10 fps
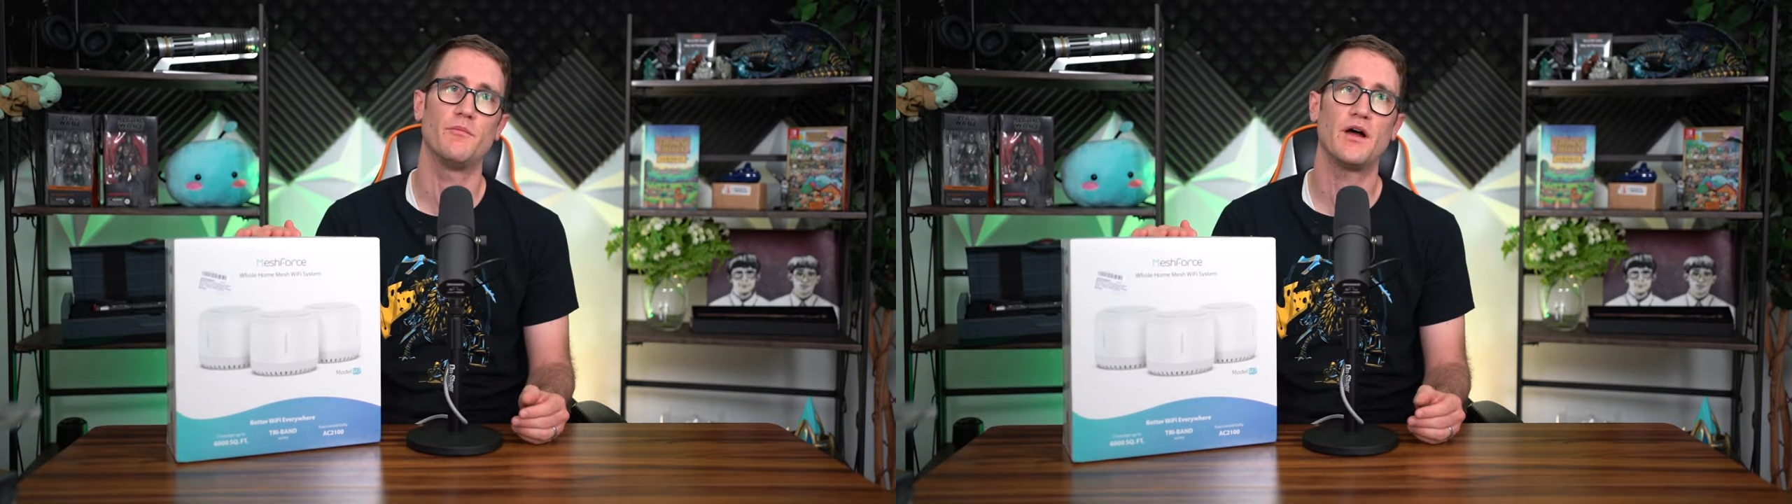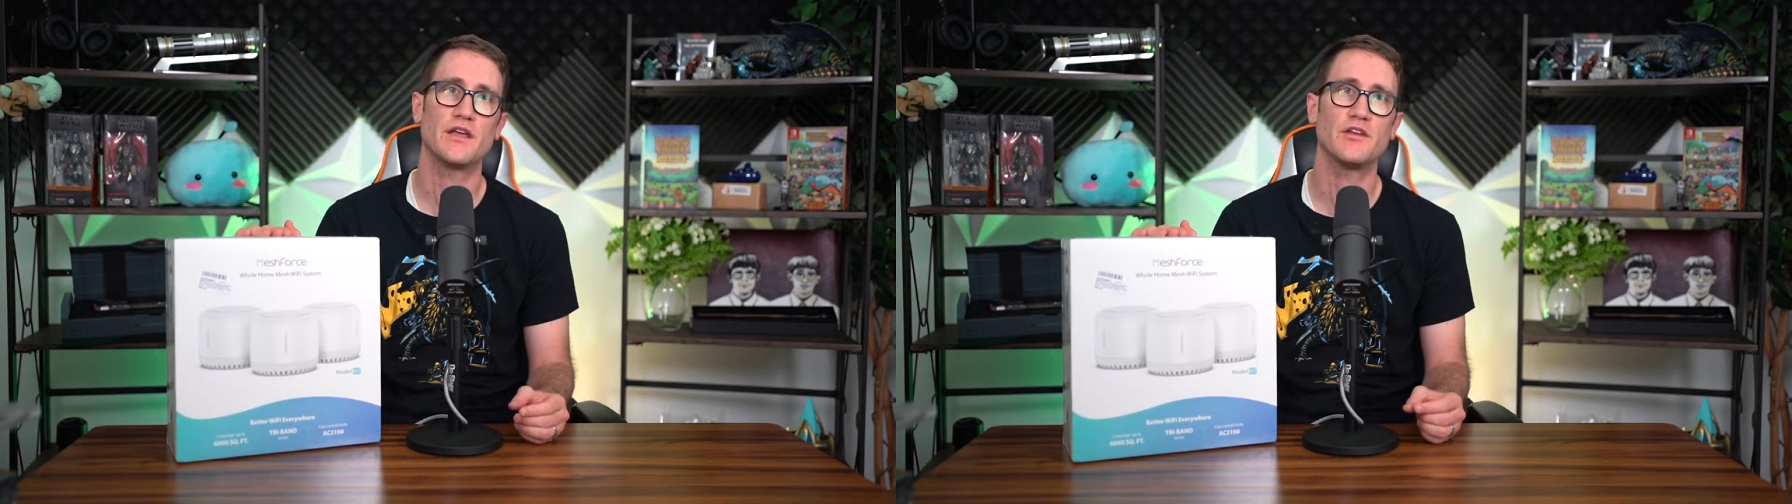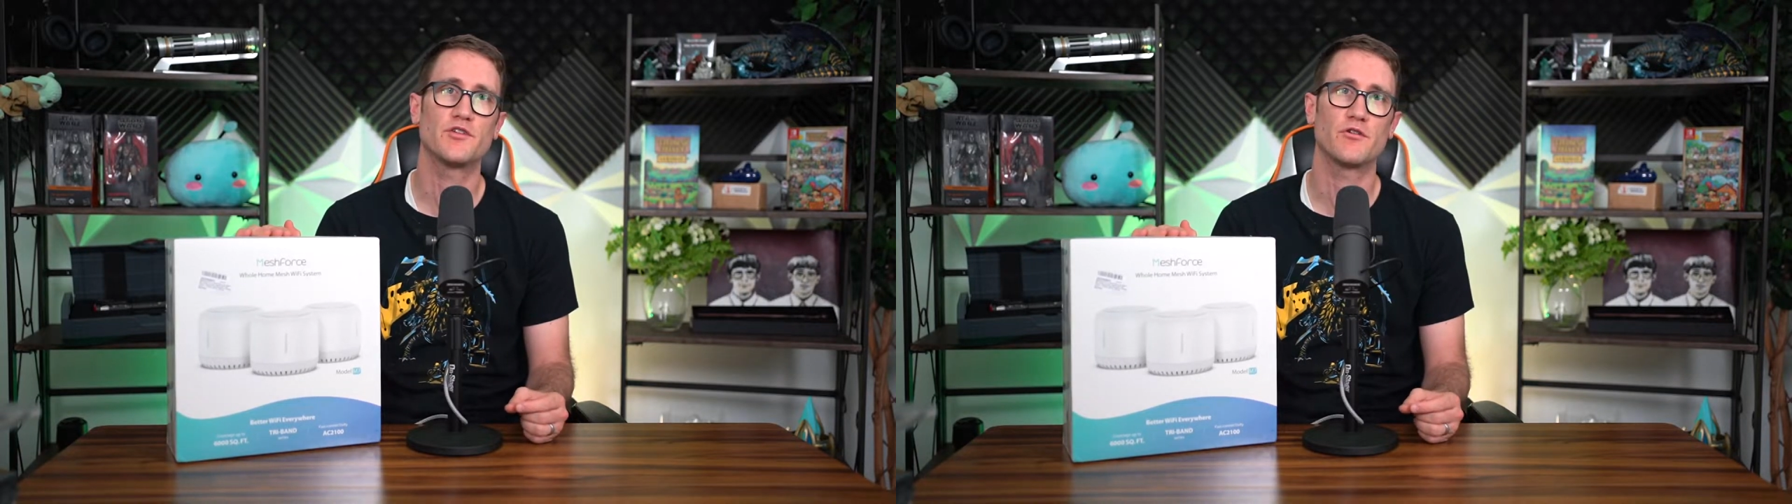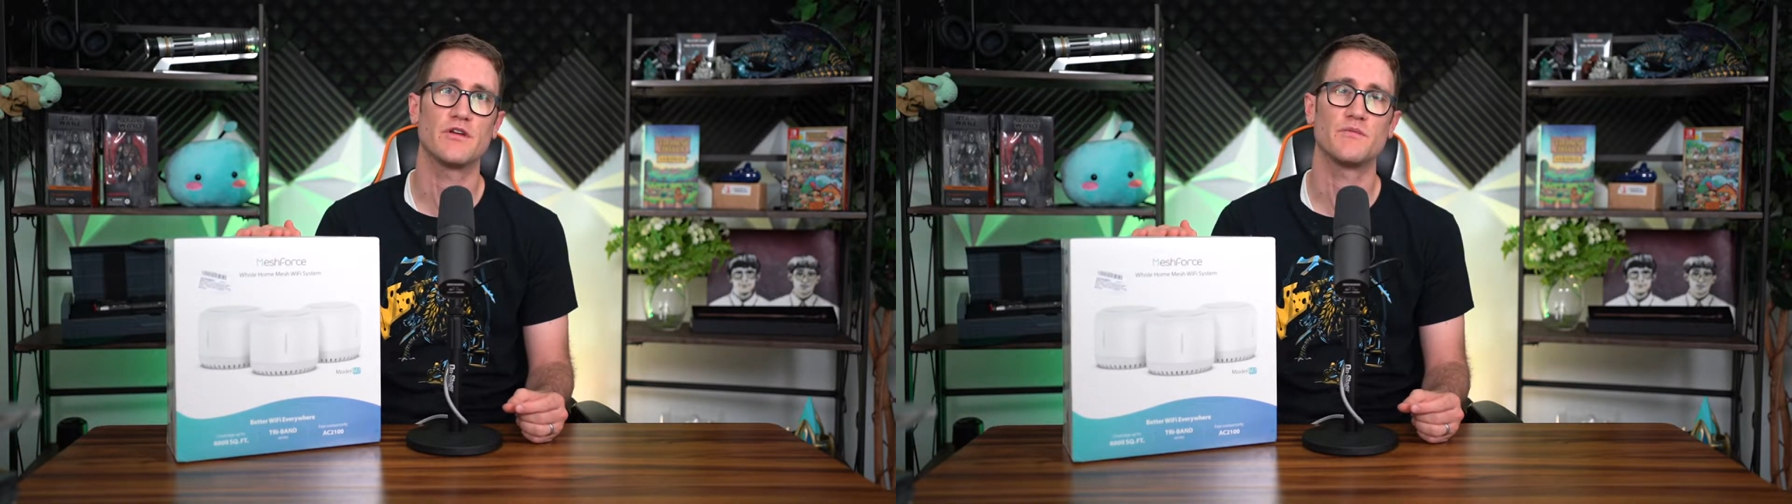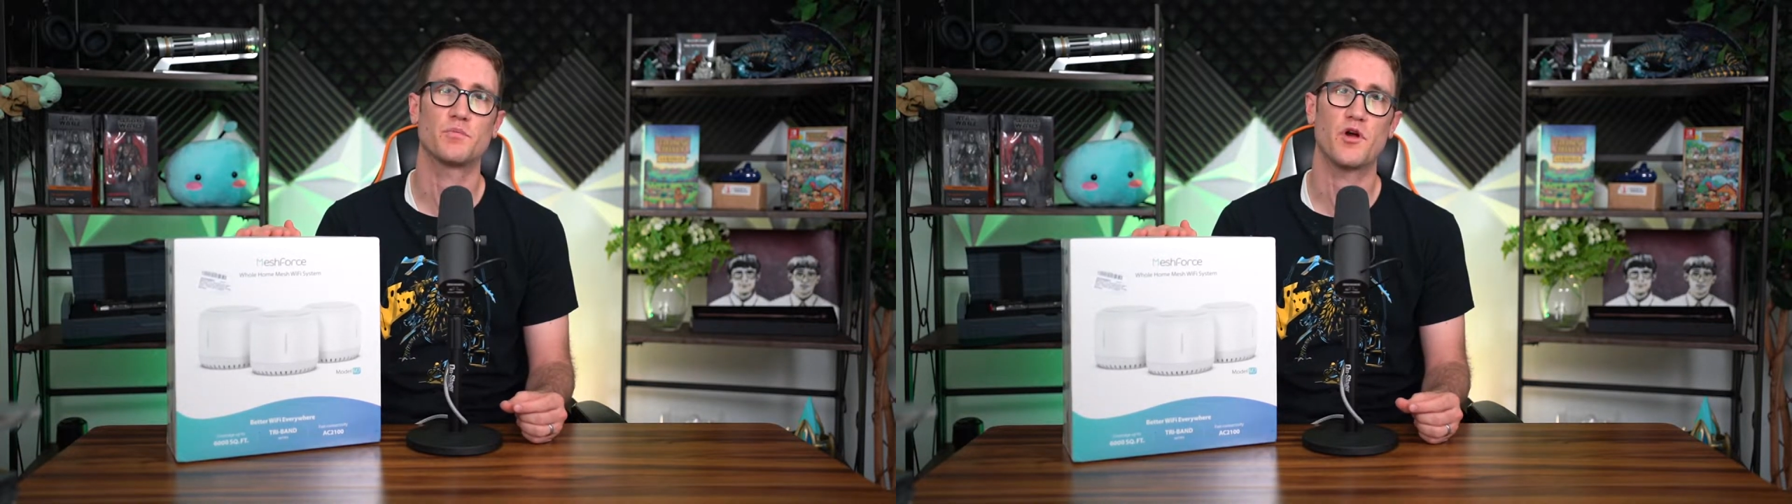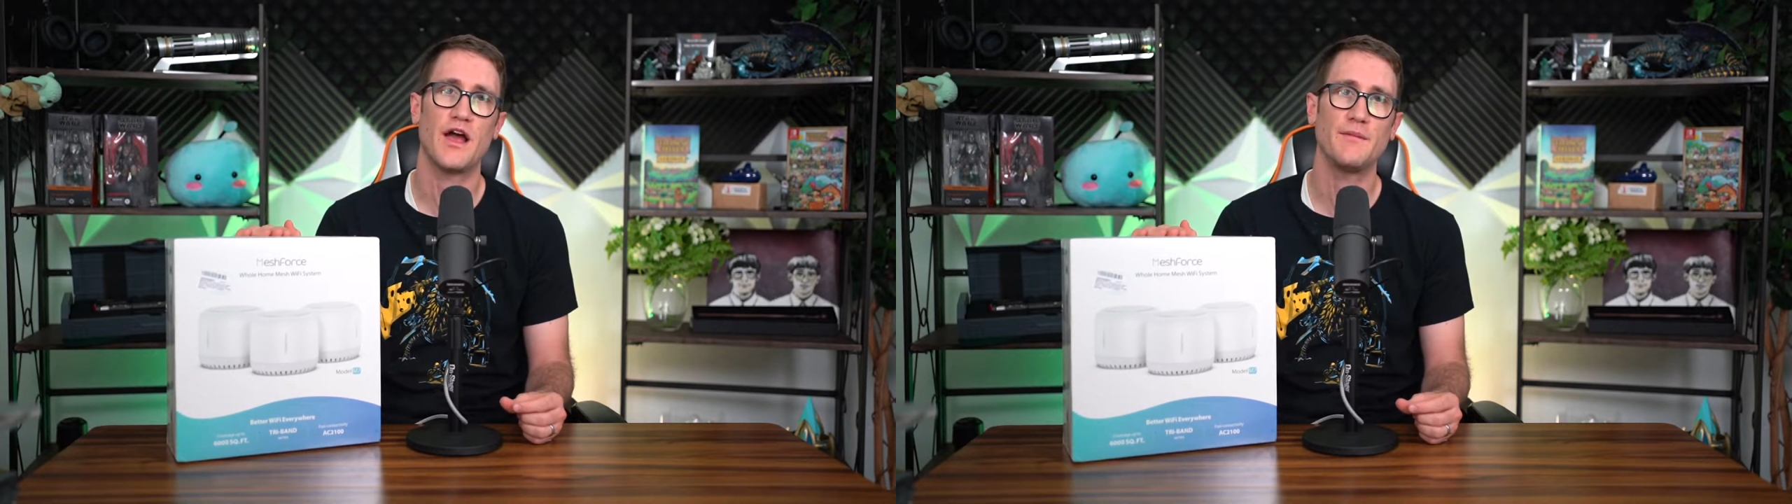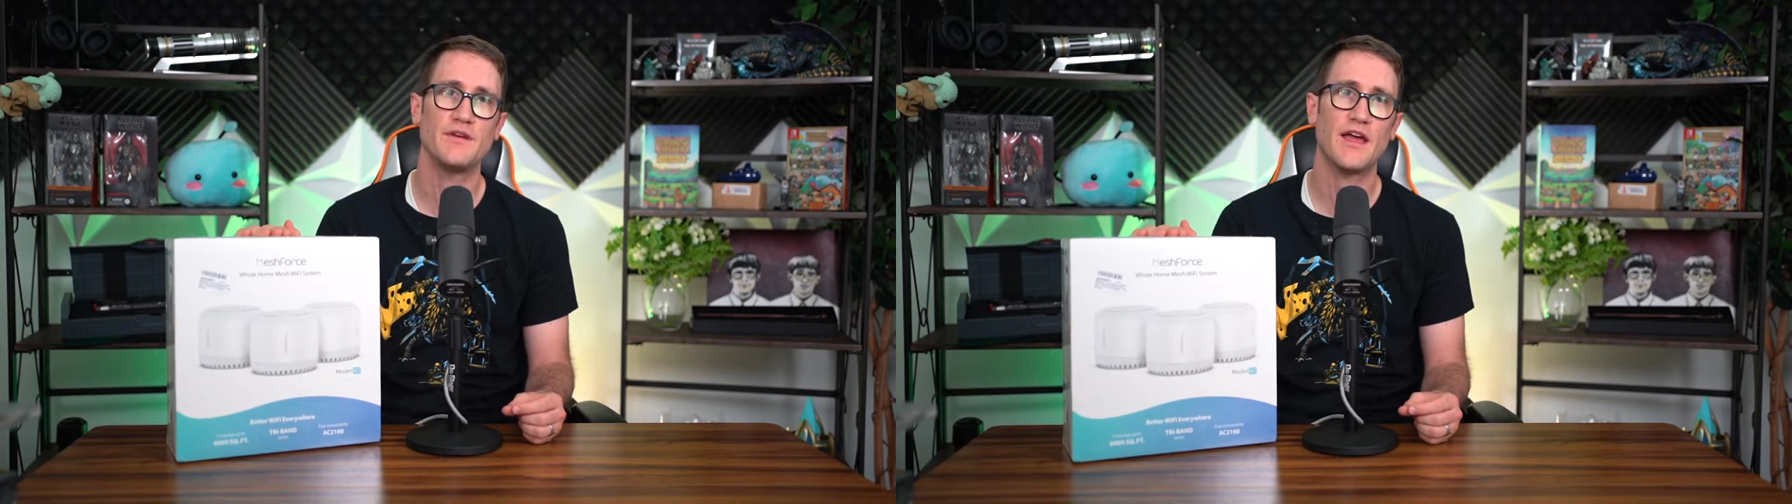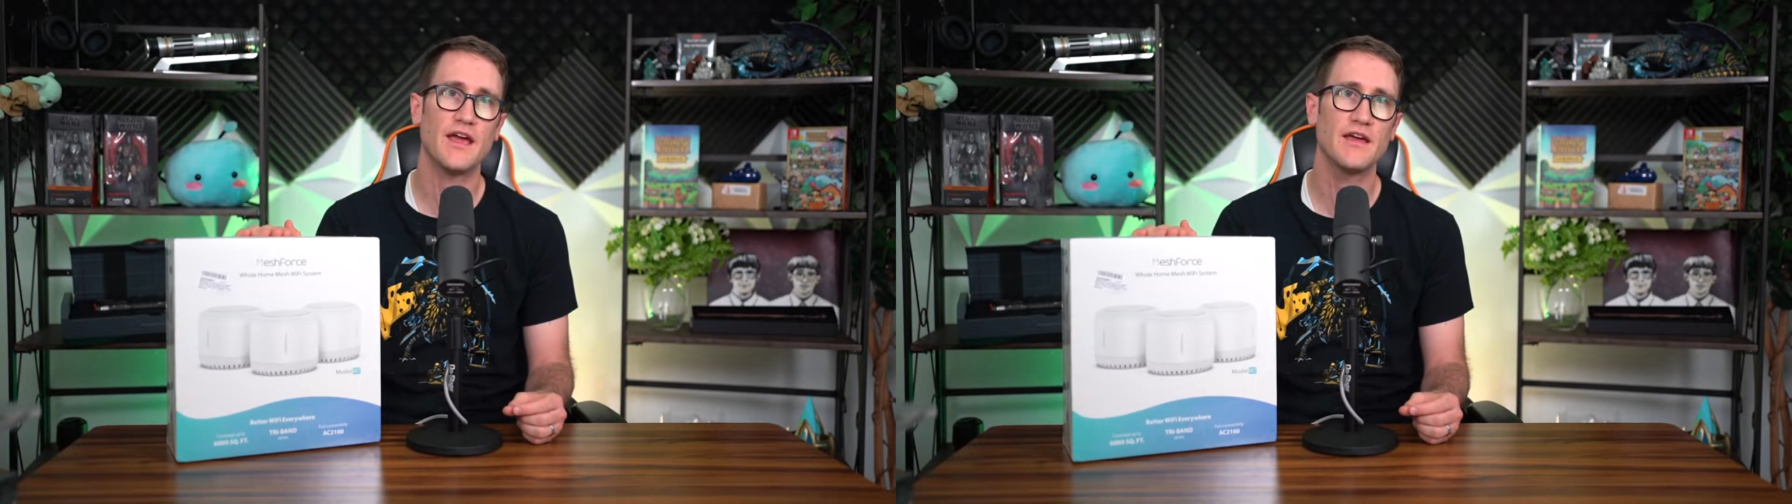money during Prime
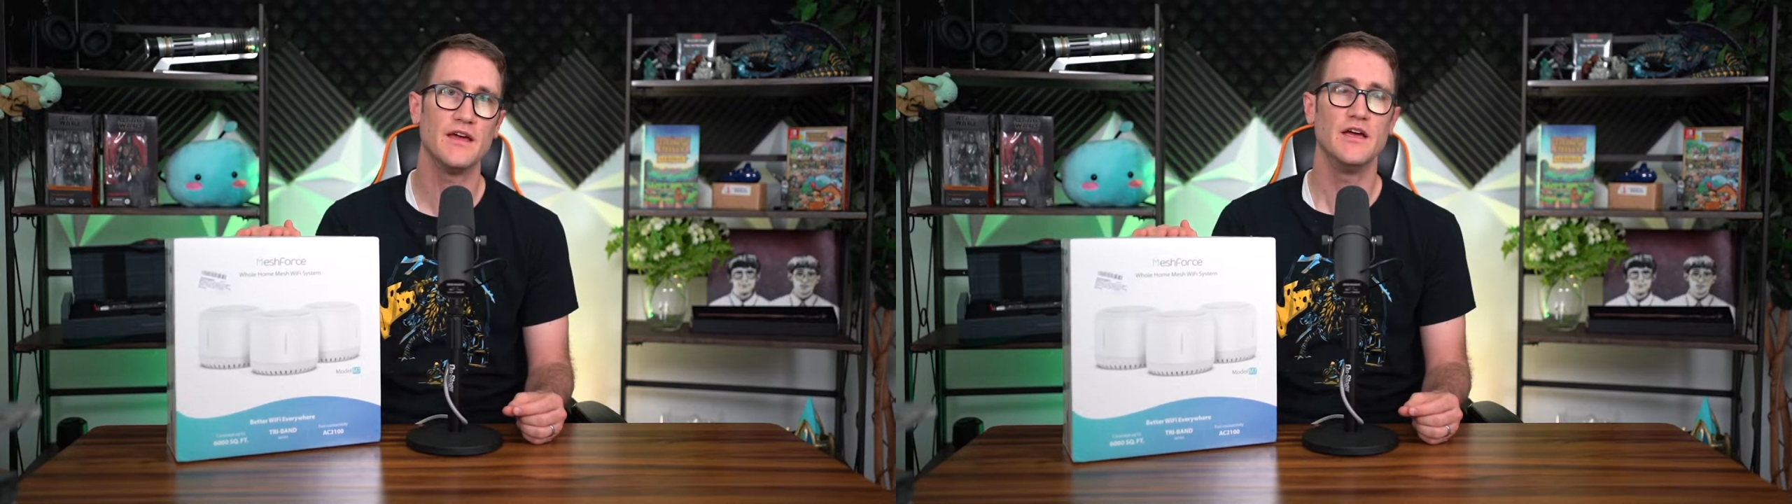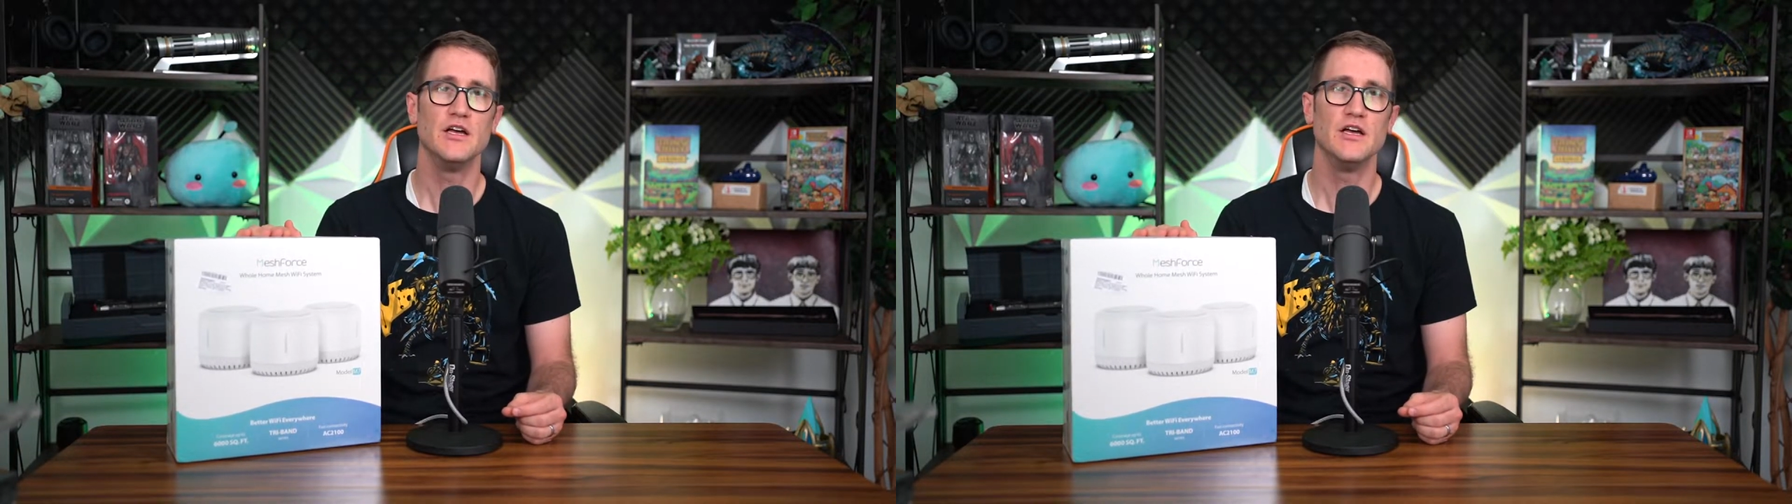Day,